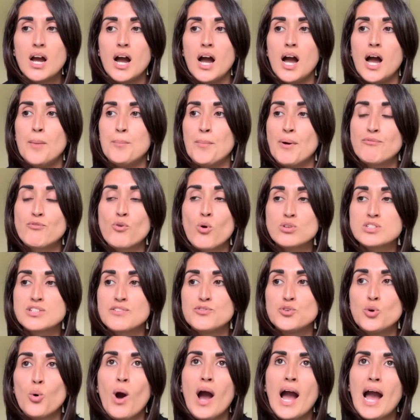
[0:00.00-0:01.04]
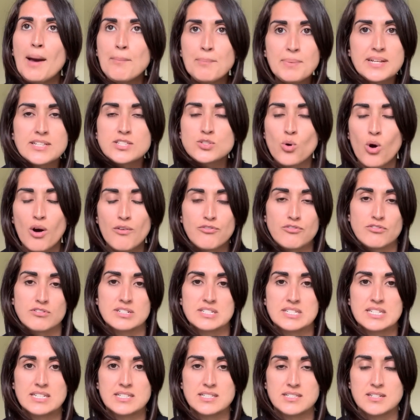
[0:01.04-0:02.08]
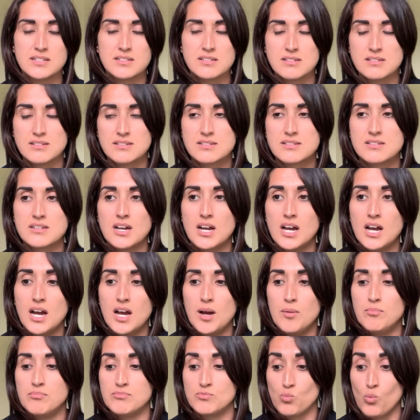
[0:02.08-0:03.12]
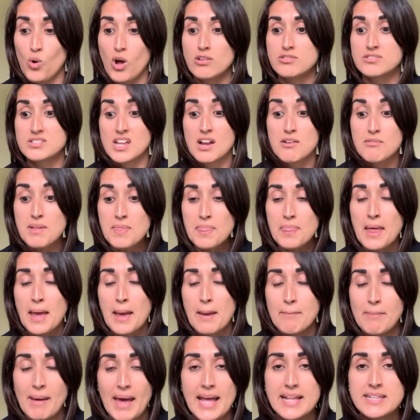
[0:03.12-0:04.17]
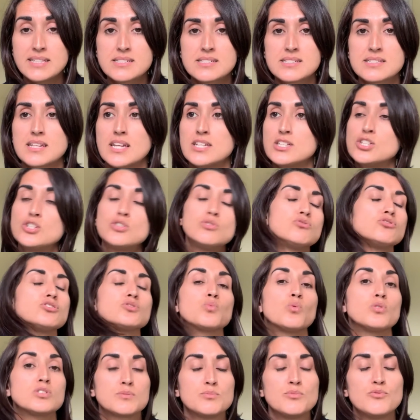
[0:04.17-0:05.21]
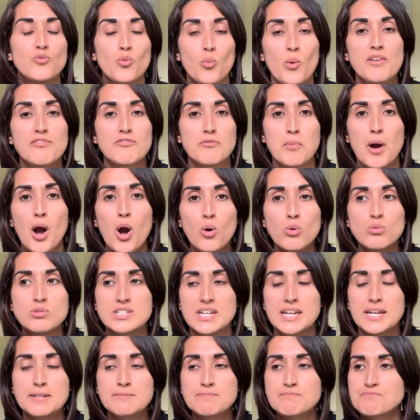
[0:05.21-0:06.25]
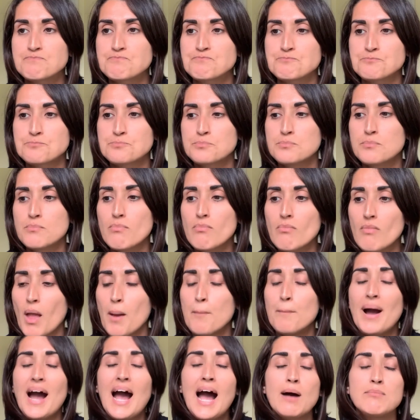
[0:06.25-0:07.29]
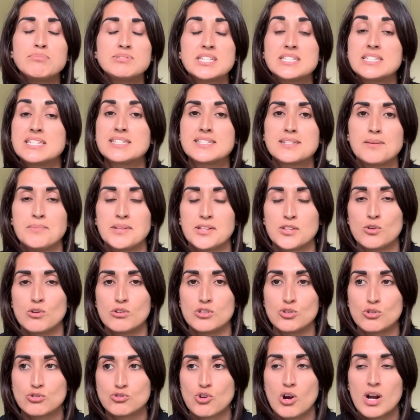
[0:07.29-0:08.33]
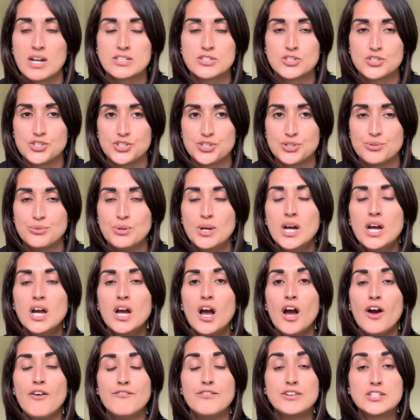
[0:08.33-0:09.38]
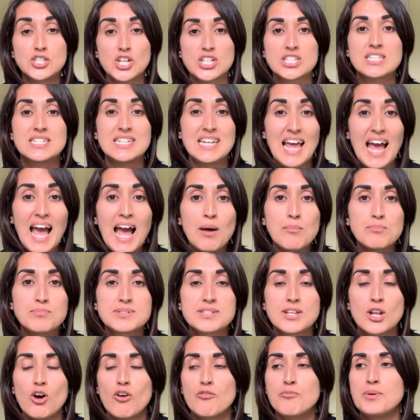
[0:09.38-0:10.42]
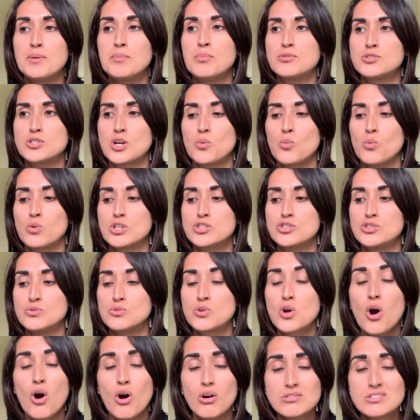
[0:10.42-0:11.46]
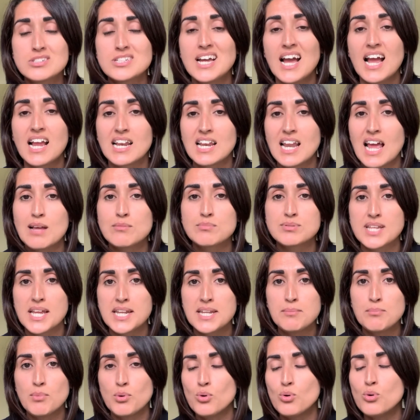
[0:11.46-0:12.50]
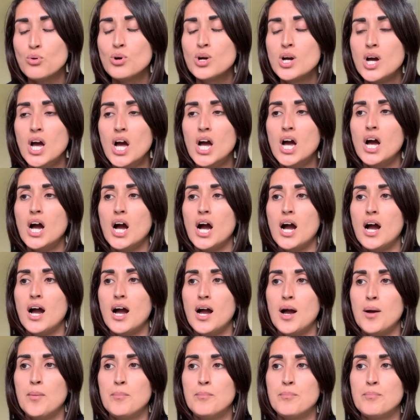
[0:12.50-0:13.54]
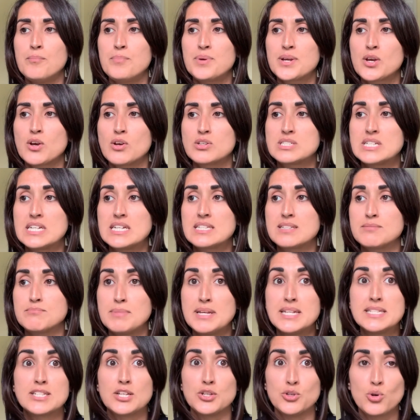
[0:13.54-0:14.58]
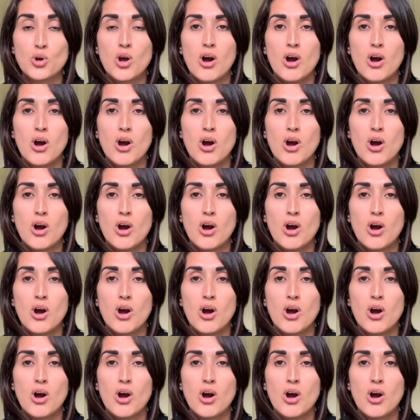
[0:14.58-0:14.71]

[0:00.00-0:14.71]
Of course, if you're happy to offer assistance whilst they're in their beds and you just want to move away from holding, perhaps this is something you're trying to do for just naps. A lot of people don't want to do contact naps anymore because it means that you